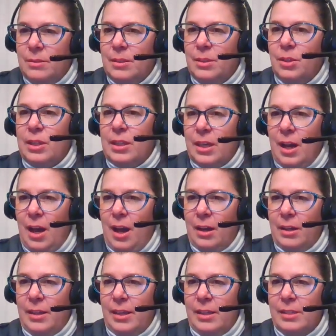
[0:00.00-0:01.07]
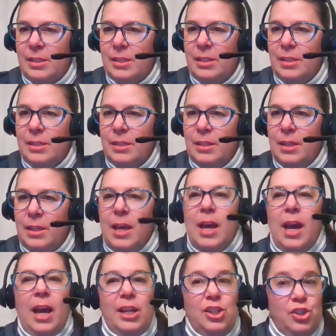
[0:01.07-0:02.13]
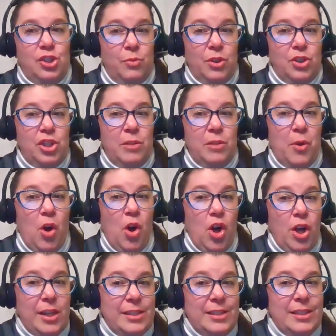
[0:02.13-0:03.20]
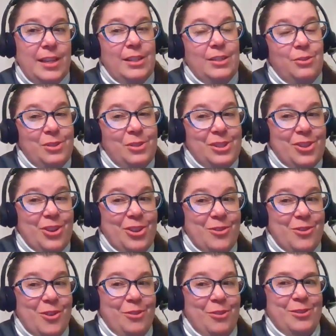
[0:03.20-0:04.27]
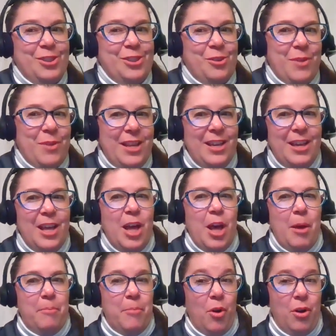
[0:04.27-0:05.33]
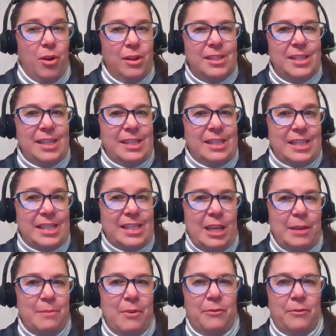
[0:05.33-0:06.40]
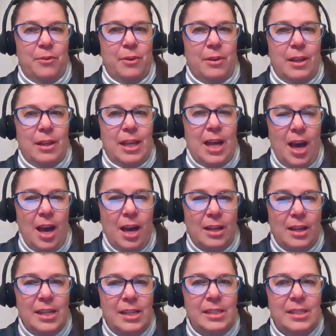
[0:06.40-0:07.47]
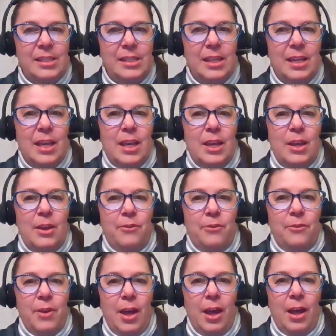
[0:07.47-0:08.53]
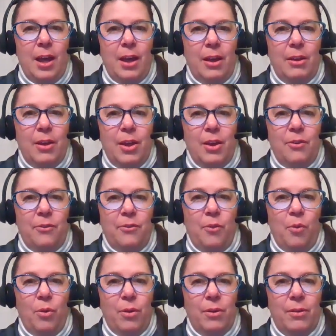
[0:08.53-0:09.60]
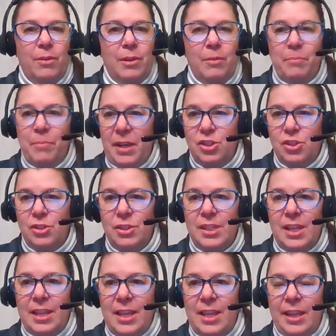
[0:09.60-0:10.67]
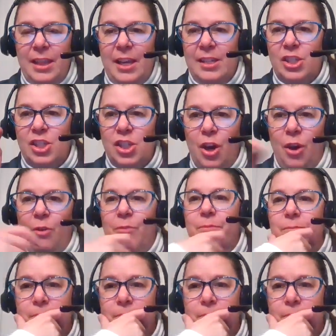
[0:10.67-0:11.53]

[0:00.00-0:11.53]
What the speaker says: look at the cognates. I do want you to pause and do this on your own. So ready? Pause and skim for cognates, for the pictures and headlines. Go.